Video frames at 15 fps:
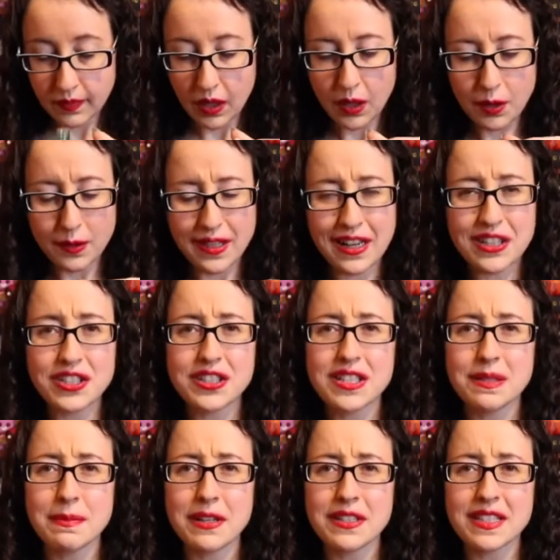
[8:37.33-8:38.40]
Oh, it actually
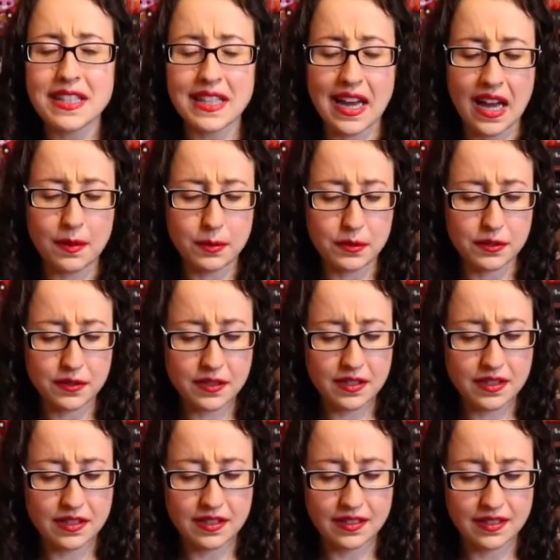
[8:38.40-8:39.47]
smells like
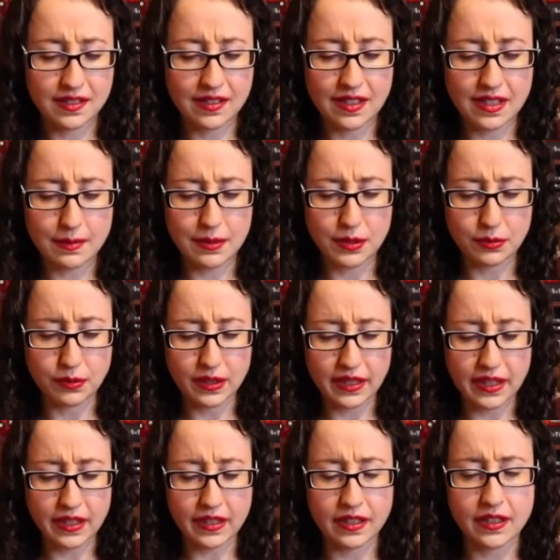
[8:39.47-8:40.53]
apples. It smells
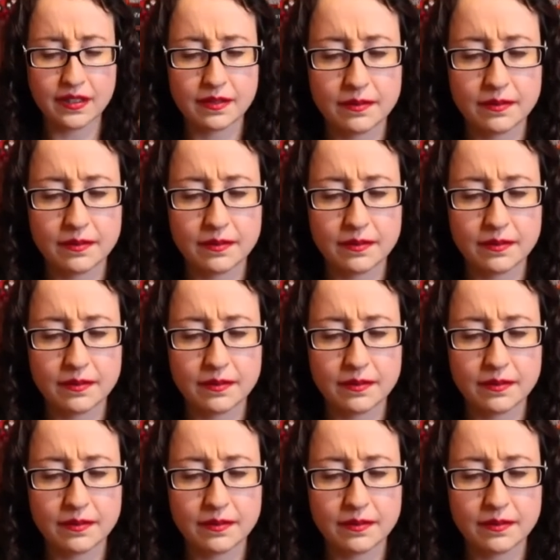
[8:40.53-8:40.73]
really good.